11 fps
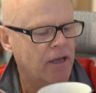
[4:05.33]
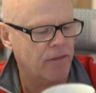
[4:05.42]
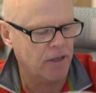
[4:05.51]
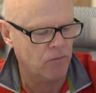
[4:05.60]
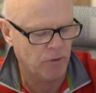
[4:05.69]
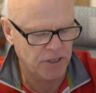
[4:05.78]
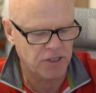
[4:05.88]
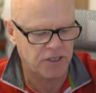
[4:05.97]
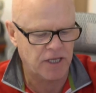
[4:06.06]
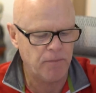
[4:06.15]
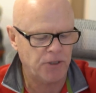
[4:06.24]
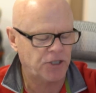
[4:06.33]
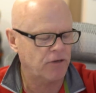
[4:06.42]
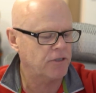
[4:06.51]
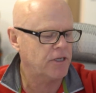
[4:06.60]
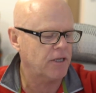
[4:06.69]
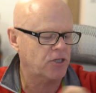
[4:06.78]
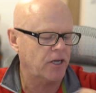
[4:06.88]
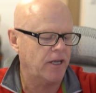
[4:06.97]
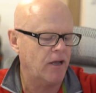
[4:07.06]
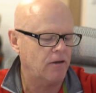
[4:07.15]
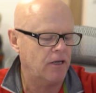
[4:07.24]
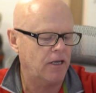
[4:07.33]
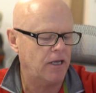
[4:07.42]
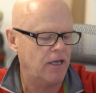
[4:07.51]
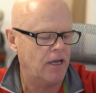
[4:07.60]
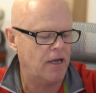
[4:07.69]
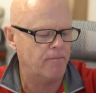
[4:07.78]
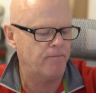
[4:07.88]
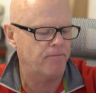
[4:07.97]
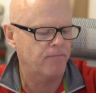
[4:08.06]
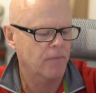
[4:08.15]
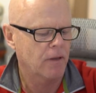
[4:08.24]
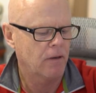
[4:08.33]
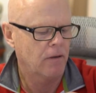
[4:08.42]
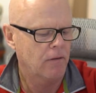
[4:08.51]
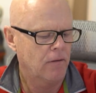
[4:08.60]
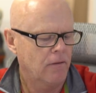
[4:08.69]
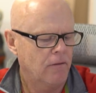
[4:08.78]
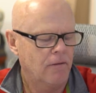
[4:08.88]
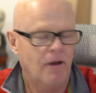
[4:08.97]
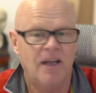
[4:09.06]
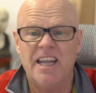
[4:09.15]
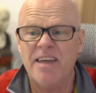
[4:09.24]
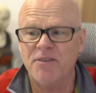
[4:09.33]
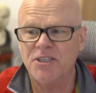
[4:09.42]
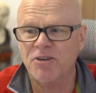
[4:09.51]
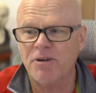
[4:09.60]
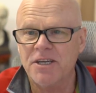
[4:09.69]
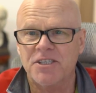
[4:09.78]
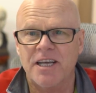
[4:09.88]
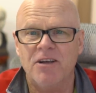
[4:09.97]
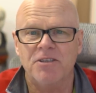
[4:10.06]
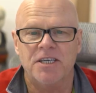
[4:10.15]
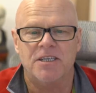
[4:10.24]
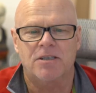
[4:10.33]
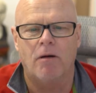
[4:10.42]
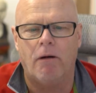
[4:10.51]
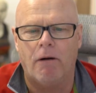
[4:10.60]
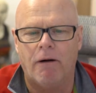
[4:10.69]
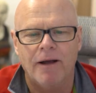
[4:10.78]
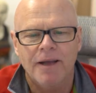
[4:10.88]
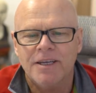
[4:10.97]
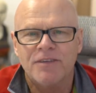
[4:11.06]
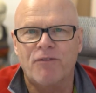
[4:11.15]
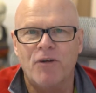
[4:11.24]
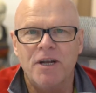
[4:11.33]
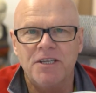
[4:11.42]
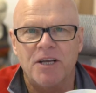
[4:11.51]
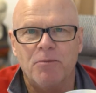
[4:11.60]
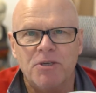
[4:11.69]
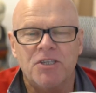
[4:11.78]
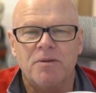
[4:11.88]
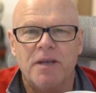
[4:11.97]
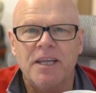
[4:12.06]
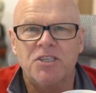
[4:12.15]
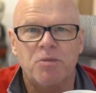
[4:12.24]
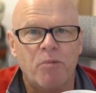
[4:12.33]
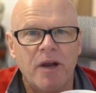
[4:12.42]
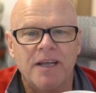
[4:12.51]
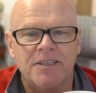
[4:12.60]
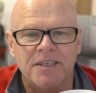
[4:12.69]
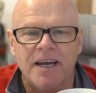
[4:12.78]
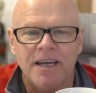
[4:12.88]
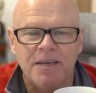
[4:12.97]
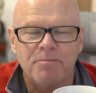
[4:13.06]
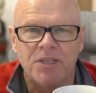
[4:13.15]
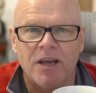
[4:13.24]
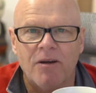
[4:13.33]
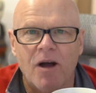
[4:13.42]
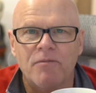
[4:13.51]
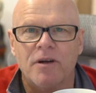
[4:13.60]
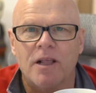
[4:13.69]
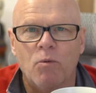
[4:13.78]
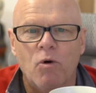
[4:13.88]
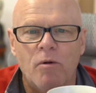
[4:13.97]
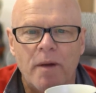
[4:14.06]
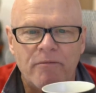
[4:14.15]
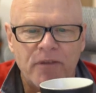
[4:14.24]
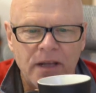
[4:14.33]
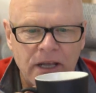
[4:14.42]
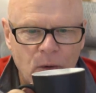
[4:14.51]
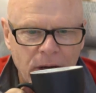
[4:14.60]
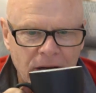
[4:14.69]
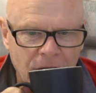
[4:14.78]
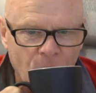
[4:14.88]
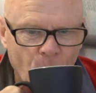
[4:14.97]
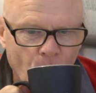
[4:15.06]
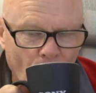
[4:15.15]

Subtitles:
I think, what is the temperature? It's actually only 11 degrees Celsius. Oh, it's freezing. We just hit spring today, so hopefully it'll warm up fairly quickly.